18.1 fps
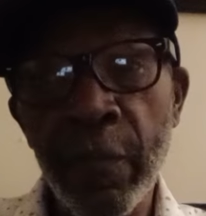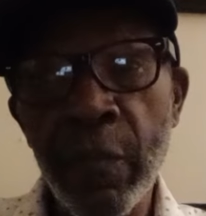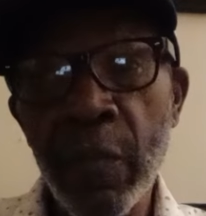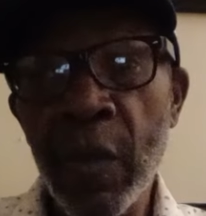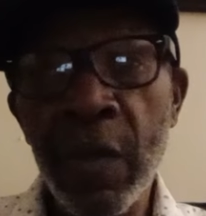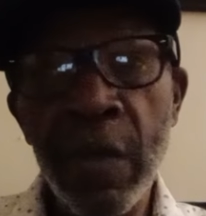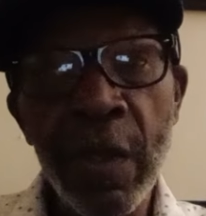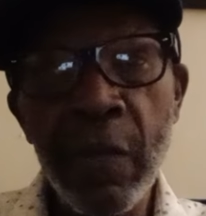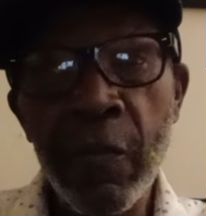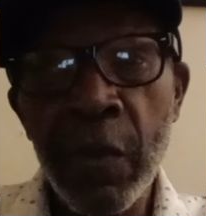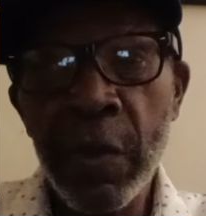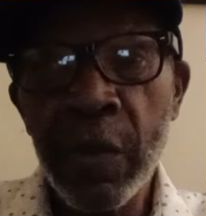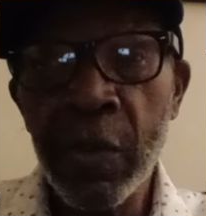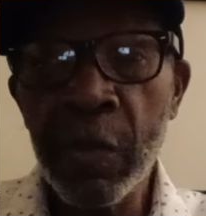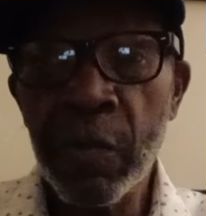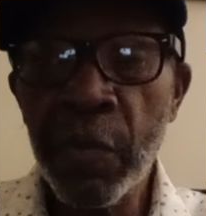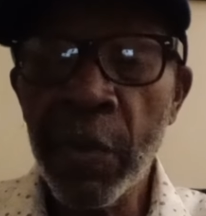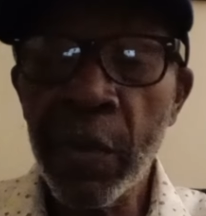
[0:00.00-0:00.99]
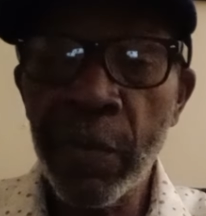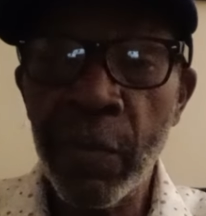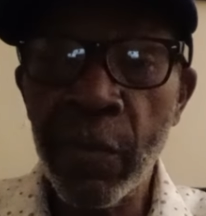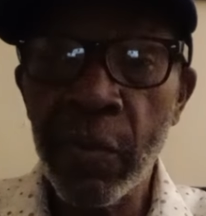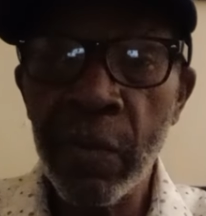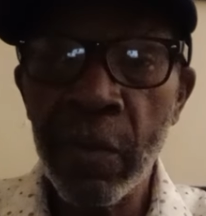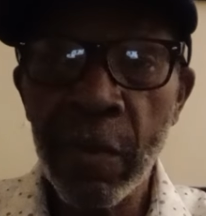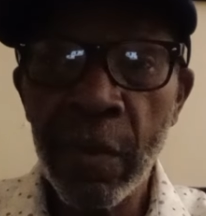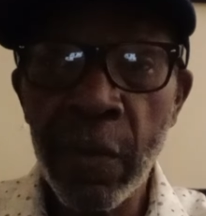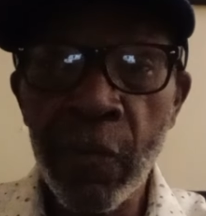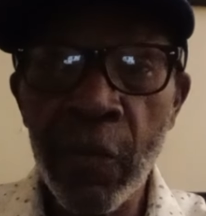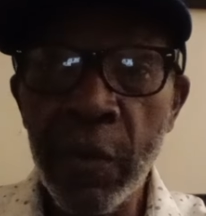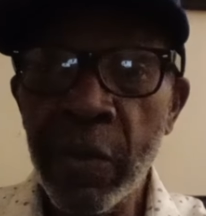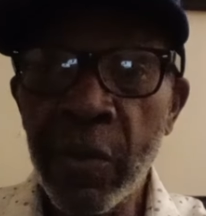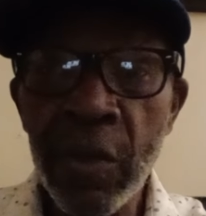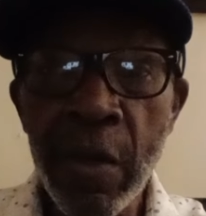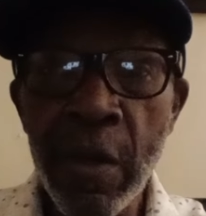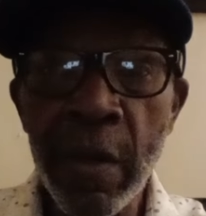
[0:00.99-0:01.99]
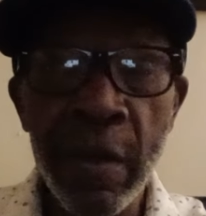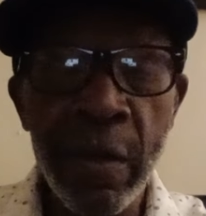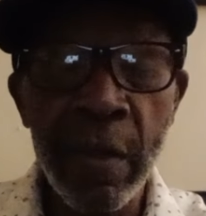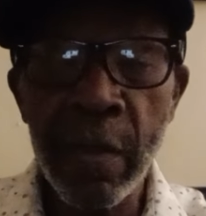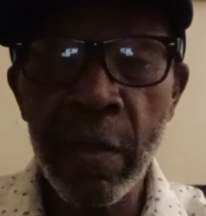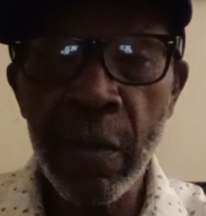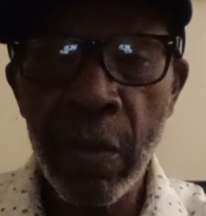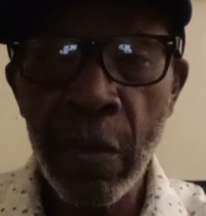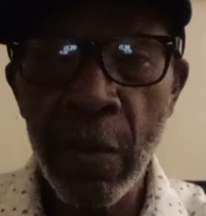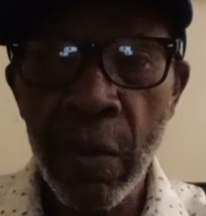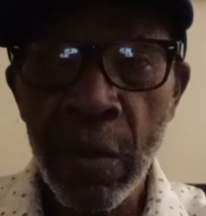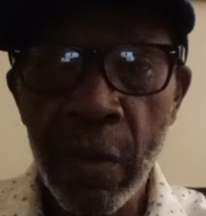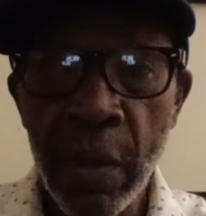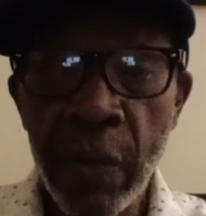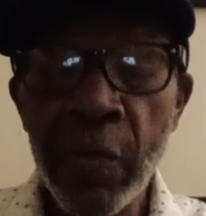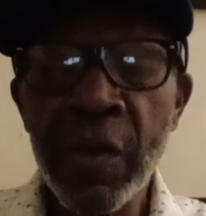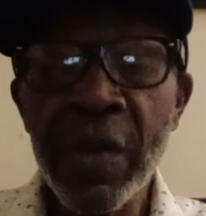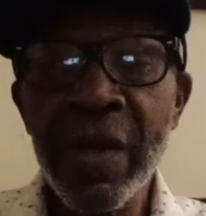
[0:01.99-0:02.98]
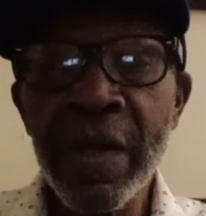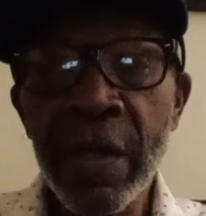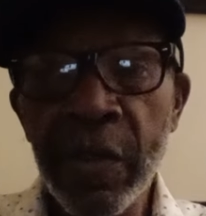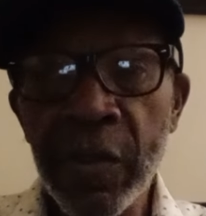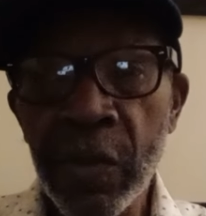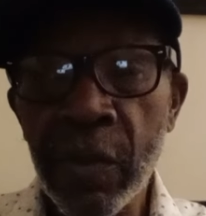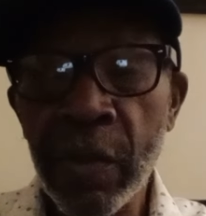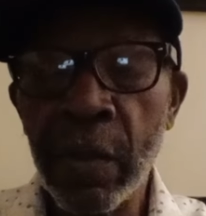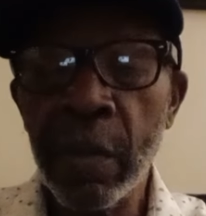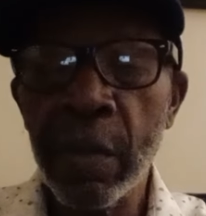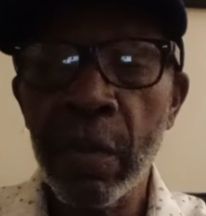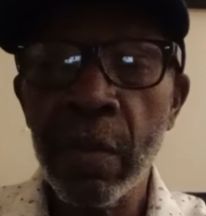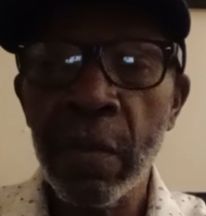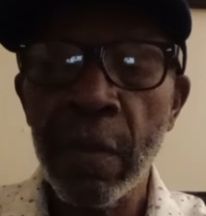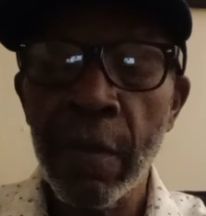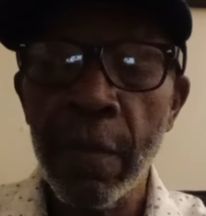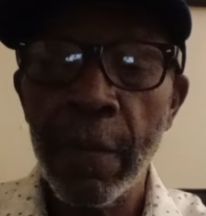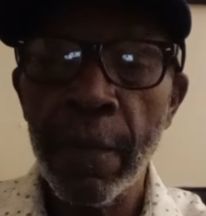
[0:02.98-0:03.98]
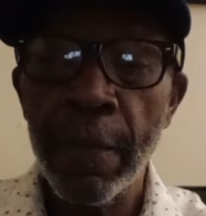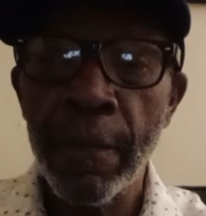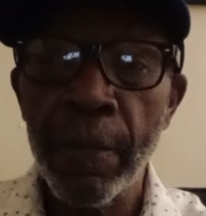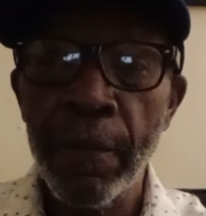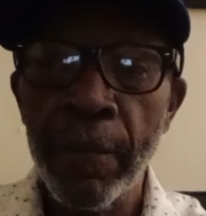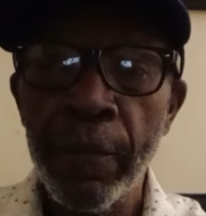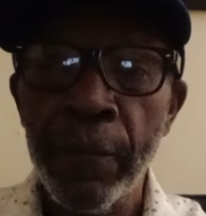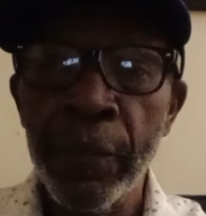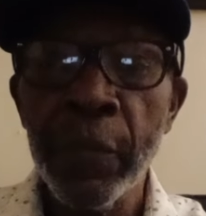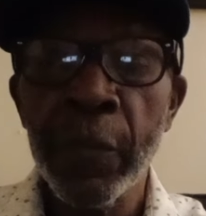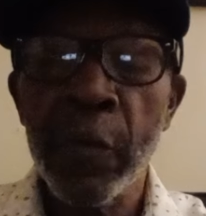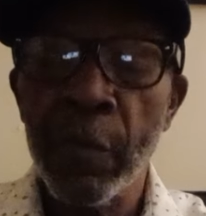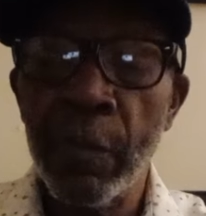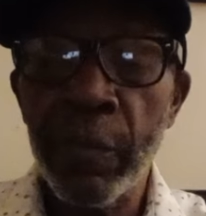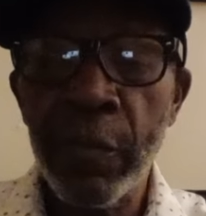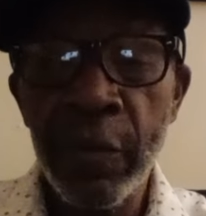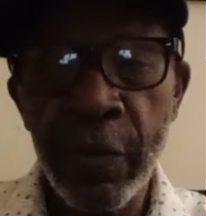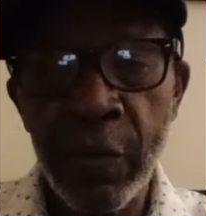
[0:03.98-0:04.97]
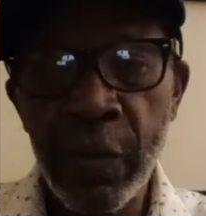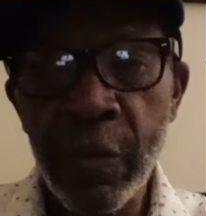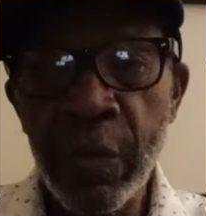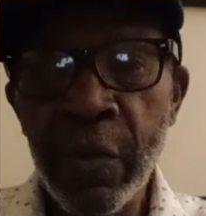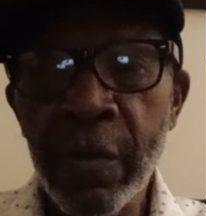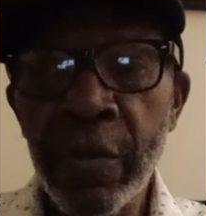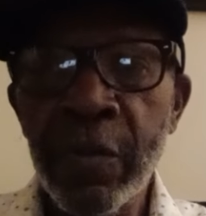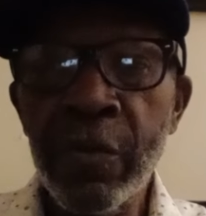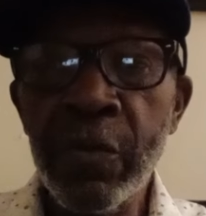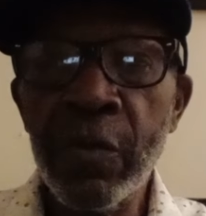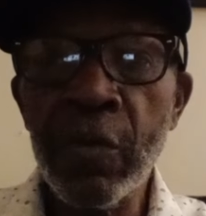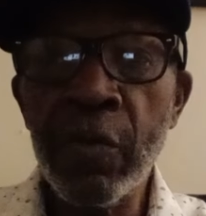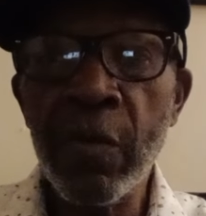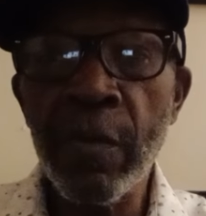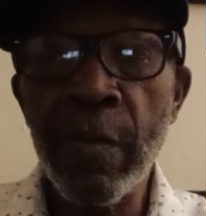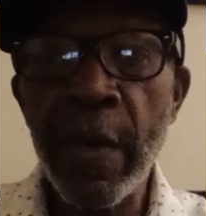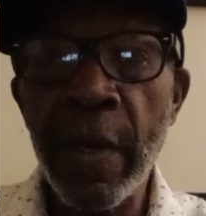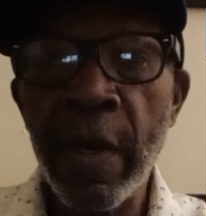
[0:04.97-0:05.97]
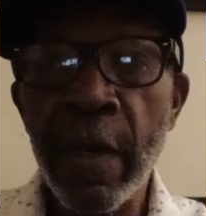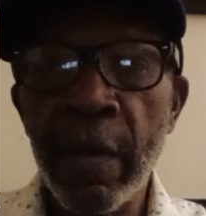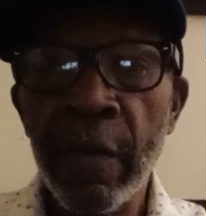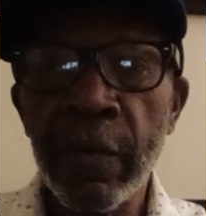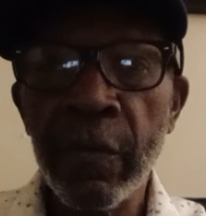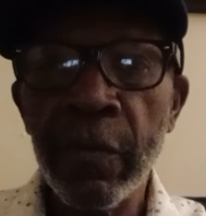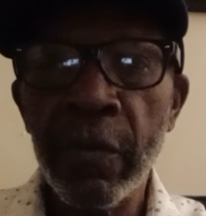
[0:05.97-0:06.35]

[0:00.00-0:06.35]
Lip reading: Meaning they were innocent people. They weren't targeted. They were innocent. But so yeah, you do the math.